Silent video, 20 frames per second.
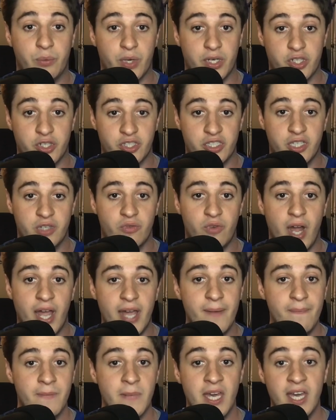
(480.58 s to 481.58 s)
Richardson,
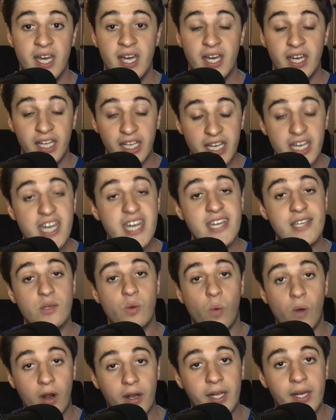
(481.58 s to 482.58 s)
right? He is
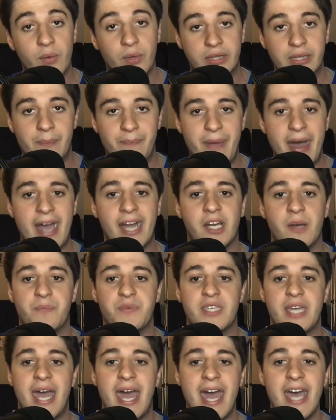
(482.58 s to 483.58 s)
working with the
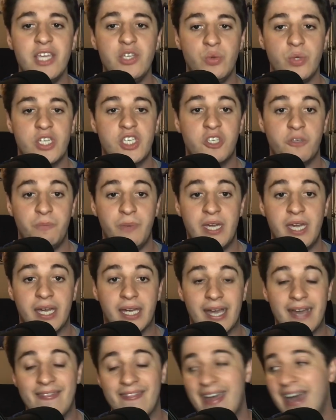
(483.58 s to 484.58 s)
backups as we
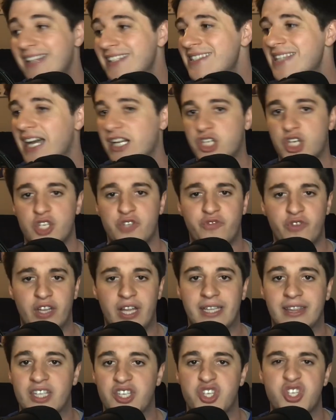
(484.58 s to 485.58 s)
speak, and that's not just for
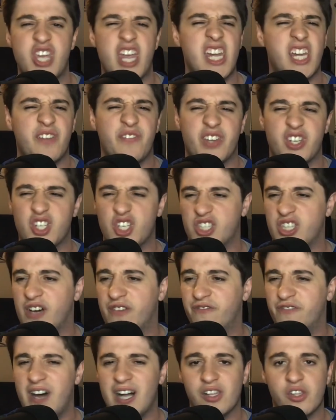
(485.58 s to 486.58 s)
like the sake of it, just
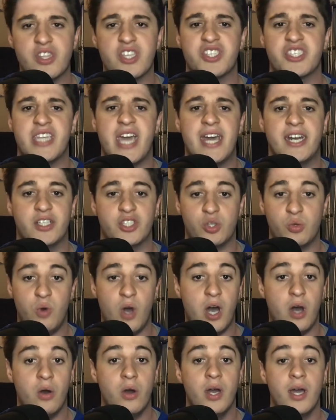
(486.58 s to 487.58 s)
to follow the status
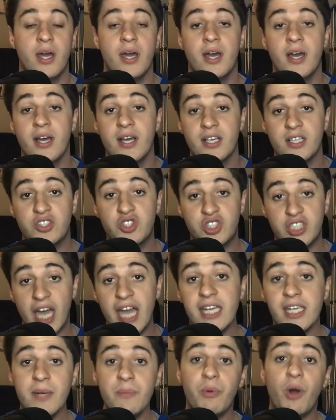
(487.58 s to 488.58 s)
quo.
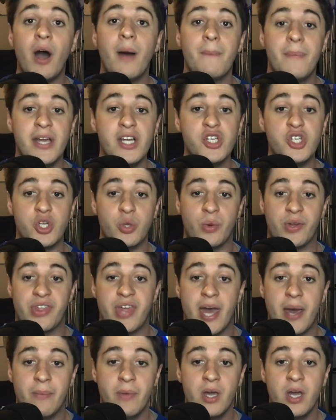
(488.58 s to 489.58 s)
Steichen brought Minshew with
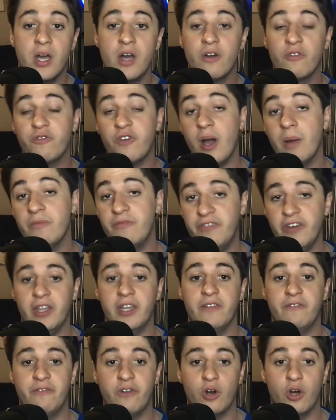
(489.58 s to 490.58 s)
him from
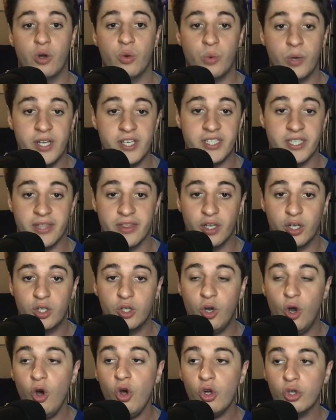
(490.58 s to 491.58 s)
Philly for a reason. The
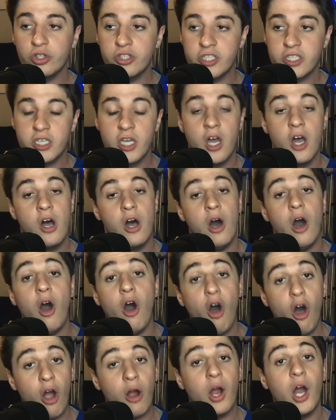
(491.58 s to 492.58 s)
Colts
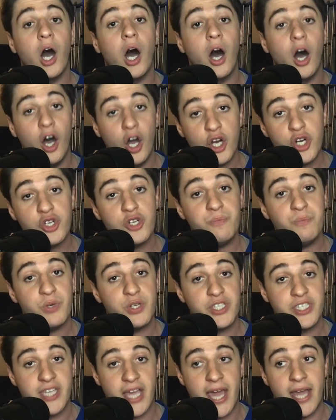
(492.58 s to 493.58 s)
are
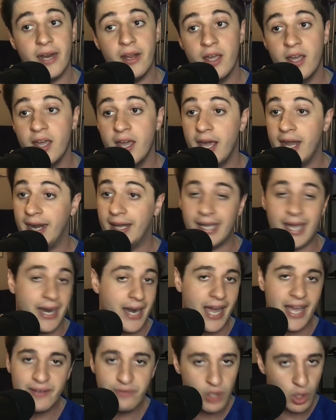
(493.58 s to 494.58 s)
100%, and again,
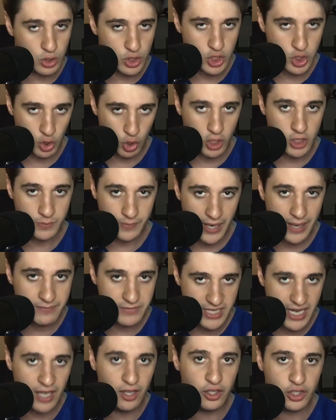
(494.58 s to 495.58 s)
I have no source, but I'm
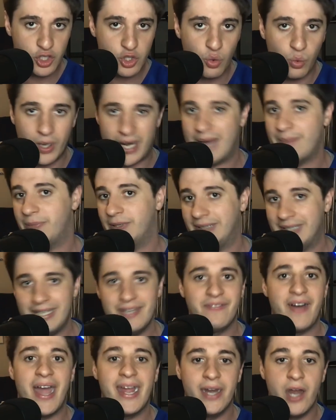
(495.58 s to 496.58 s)
telling you what I
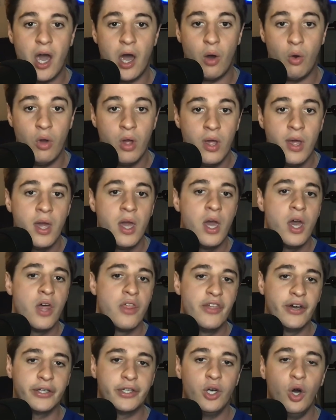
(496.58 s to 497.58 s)
believe I know.
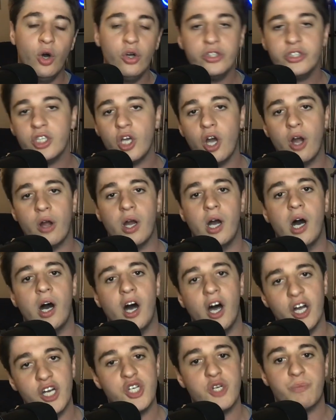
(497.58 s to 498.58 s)
The Colts are
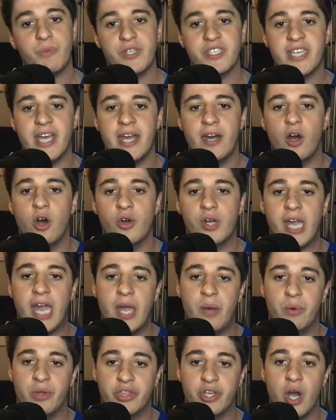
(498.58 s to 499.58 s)
100%
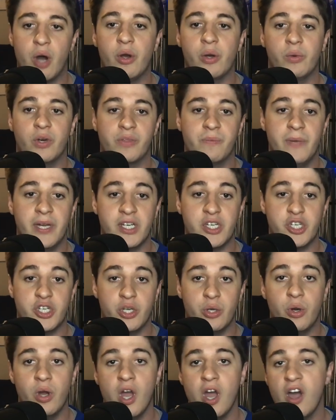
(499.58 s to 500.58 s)
okay with going with
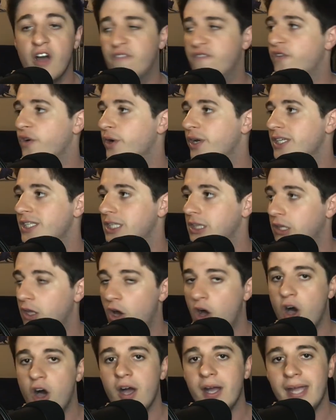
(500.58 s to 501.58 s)
Minshew for as
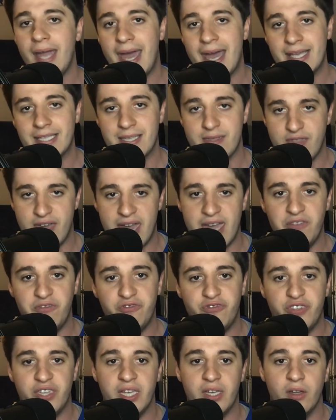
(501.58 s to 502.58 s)
long as they
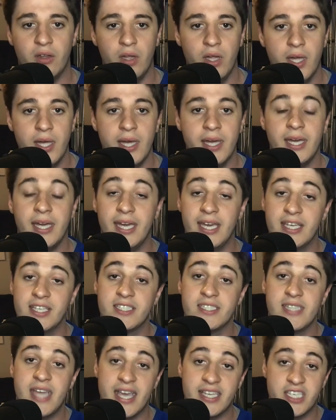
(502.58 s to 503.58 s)
feel
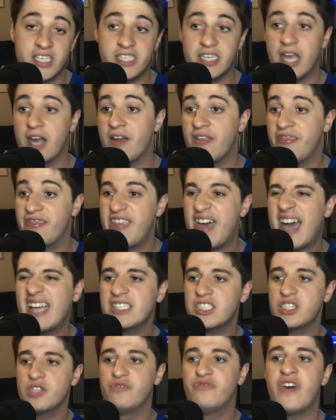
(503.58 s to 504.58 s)
is necessary.
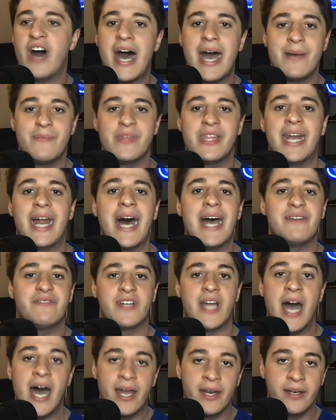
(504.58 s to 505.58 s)
That's the vibe that I've
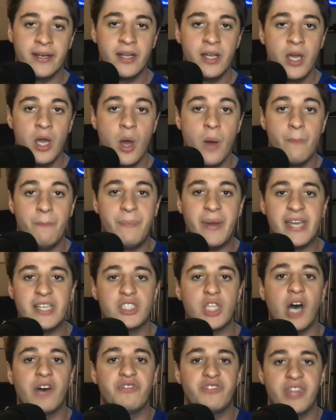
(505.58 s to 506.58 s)
gotten
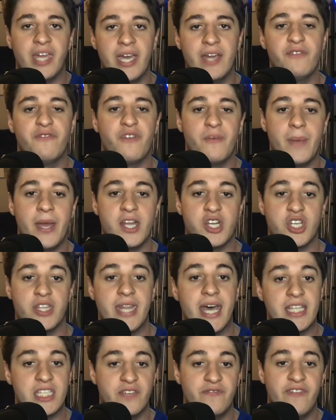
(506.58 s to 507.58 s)
based off of the information
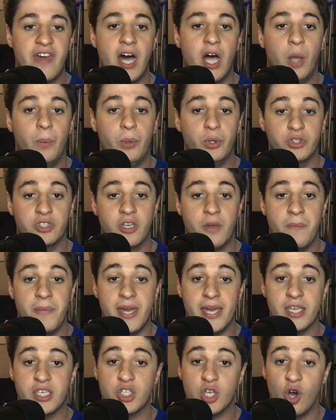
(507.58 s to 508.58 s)
that's available to
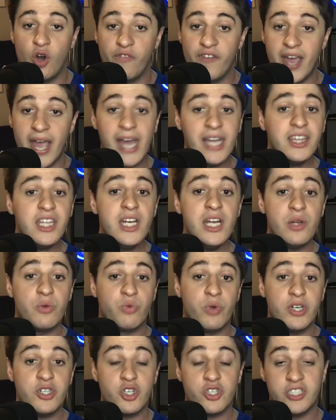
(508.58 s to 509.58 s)
me. So if Anthony
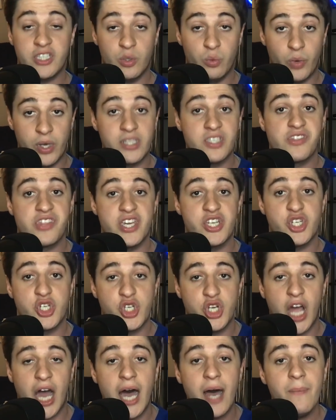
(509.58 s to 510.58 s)
Richardson wins this
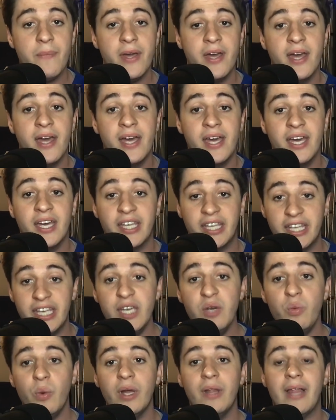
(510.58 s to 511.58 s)
job,
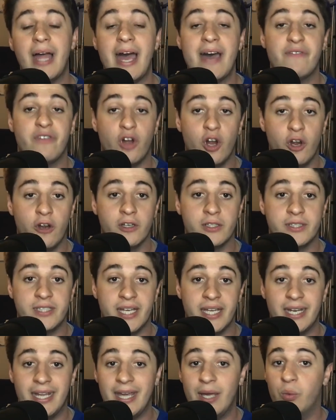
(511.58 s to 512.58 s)
he will have earned
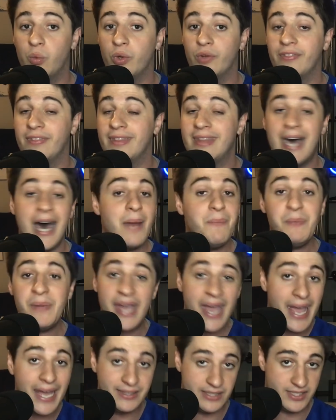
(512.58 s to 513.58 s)
it. It will not
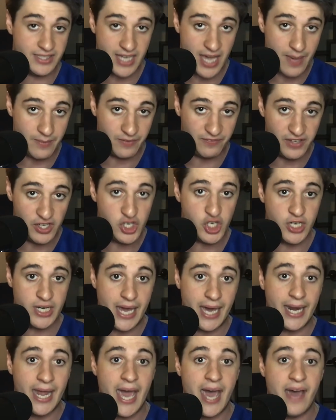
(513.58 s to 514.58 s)
be handed to him if he should
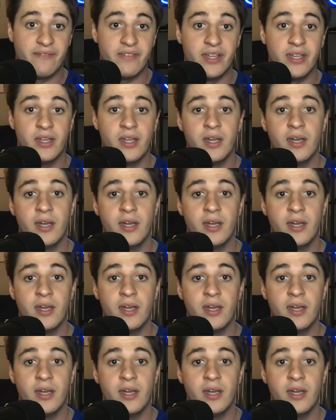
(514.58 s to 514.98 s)
not have it.